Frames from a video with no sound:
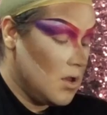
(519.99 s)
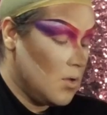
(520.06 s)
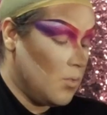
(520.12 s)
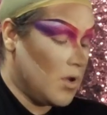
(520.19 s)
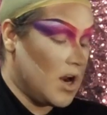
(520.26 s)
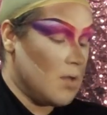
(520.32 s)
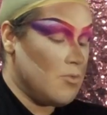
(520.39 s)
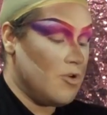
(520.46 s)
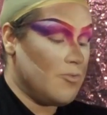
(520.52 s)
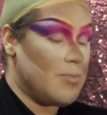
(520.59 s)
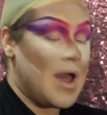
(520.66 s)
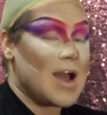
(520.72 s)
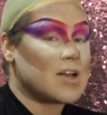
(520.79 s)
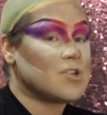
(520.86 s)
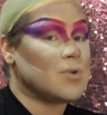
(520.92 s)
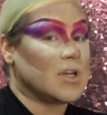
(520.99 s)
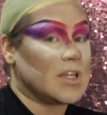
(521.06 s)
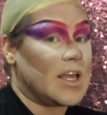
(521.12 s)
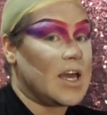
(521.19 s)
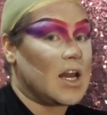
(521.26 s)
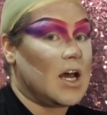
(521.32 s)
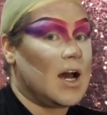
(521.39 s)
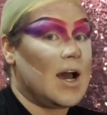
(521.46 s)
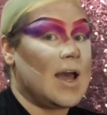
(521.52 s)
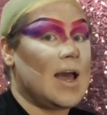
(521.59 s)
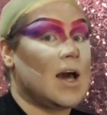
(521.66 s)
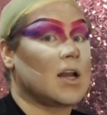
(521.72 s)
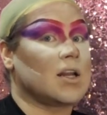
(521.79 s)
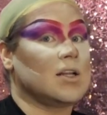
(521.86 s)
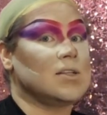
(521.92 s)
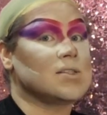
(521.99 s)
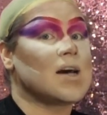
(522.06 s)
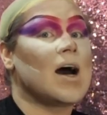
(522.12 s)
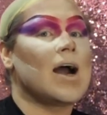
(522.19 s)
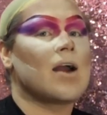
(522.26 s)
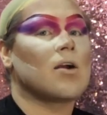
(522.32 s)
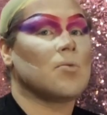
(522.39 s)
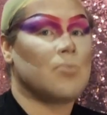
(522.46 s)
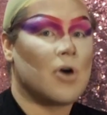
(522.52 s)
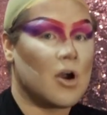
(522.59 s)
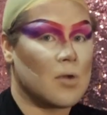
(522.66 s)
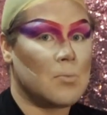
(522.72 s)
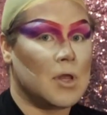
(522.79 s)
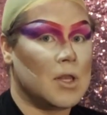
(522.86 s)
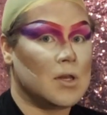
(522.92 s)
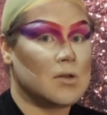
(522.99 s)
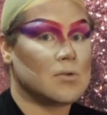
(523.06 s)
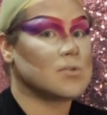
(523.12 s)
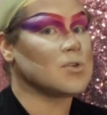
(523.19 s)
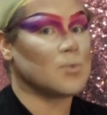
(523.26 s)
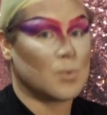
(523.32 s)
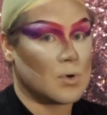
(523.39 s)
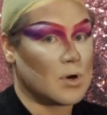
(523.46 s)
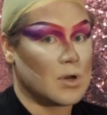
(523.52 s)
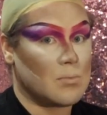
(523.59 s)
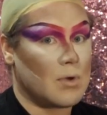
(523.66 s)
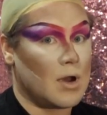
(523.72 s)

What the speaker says: When I moved back to Atlanta, I had an entire apartment to worry